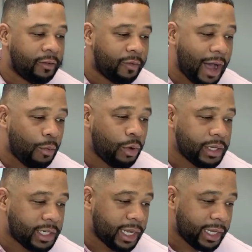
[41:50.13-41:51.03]

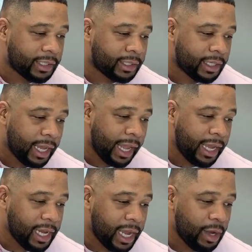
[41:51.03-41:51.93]

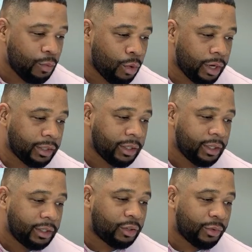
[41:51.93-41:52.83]

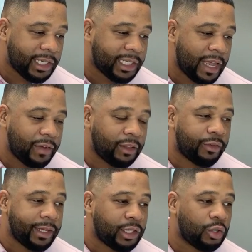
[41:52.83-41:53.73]

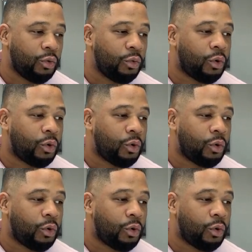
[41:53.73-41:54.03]
516-881-3732.